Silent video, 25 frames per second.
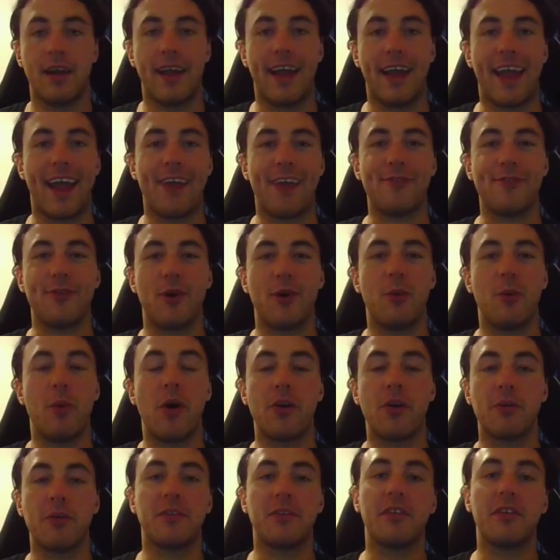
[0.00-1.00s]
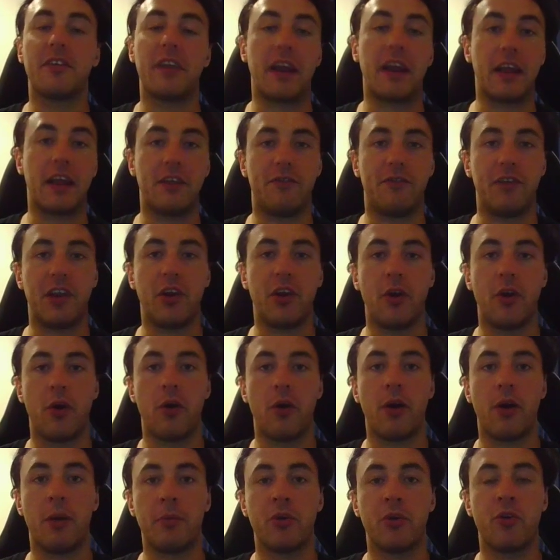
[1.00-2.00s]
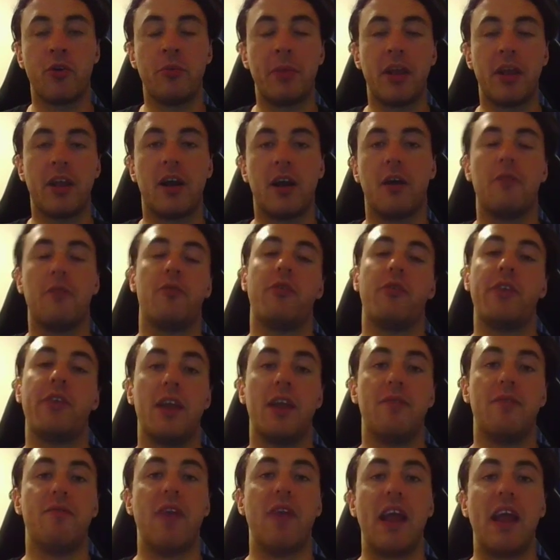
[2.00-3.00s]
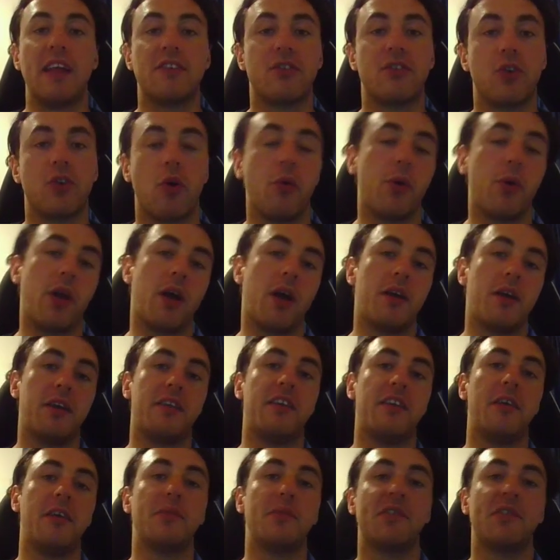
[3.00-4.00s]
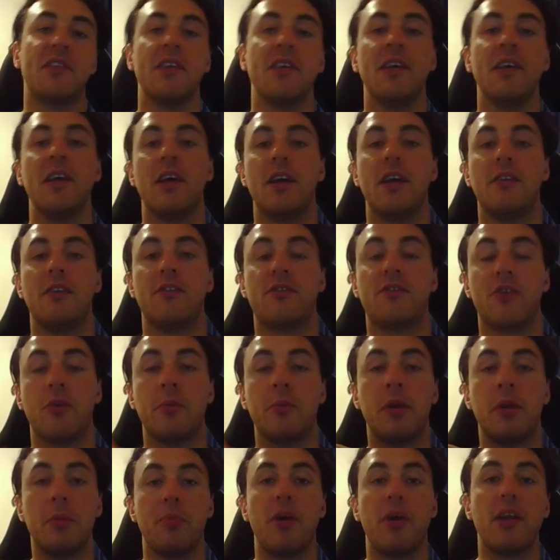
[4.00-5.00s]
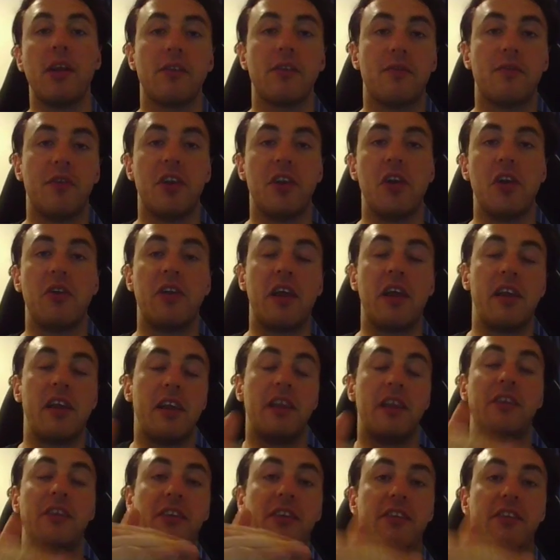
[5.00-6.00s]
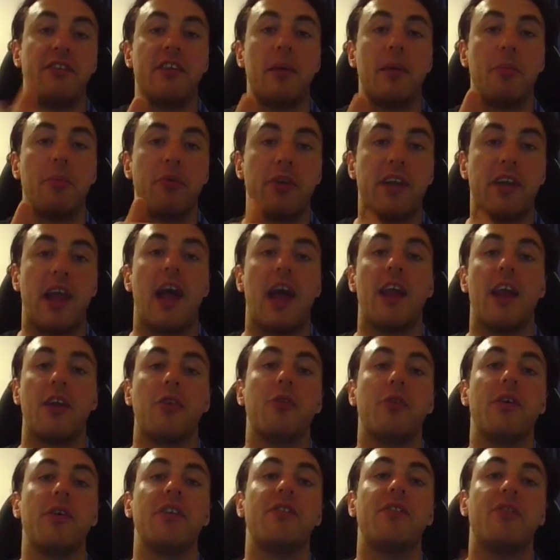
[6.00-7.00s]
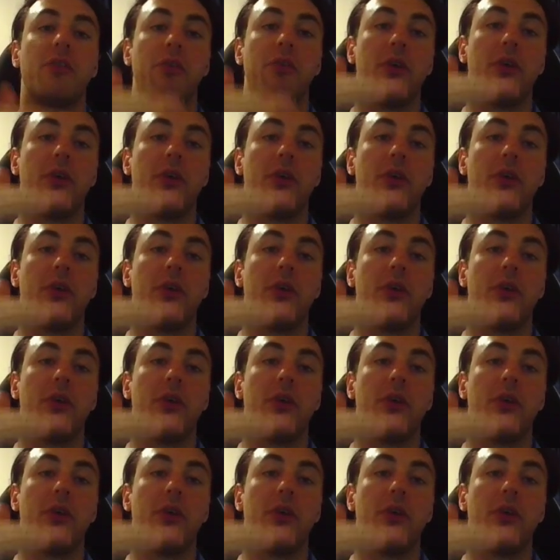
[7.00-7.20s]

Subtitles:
Hey everyone, welcome to today's video. I'm going to be covering advanced Orianna tips. And so I'm going to break this video down into separate categories. So